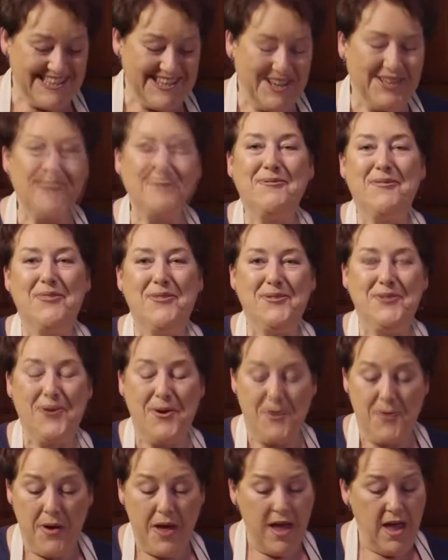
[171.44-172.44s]
start with the
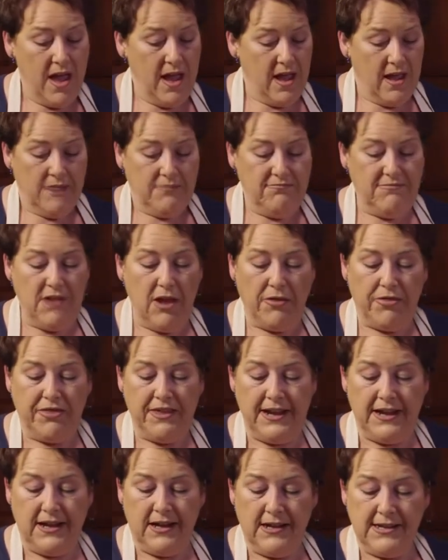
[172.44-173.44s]
dough.
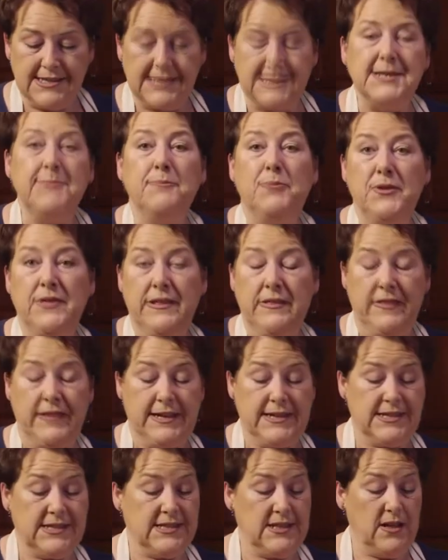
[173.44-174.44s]
Nothing simpler than
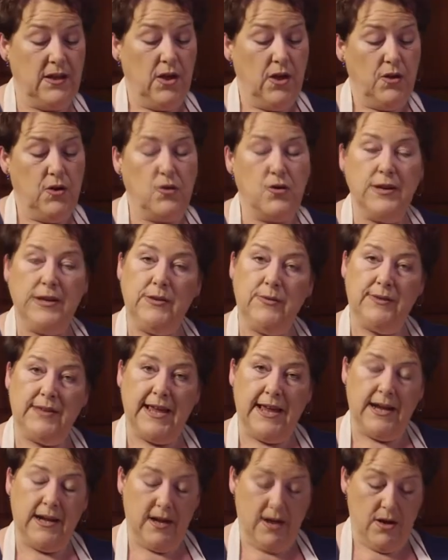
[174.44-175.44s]
this. You're going to
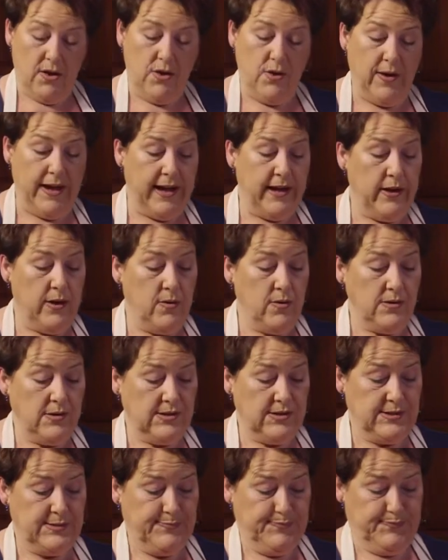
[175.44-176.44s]
take your egg
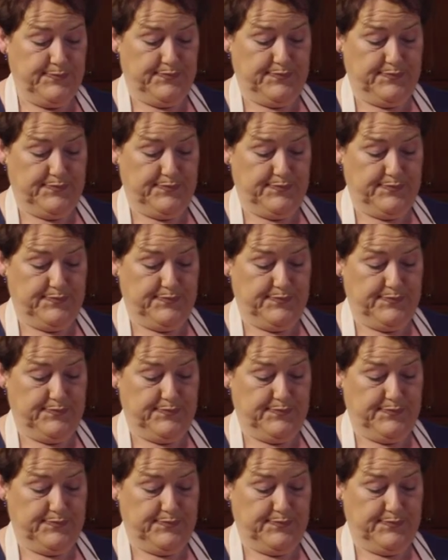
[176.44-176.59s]
yolks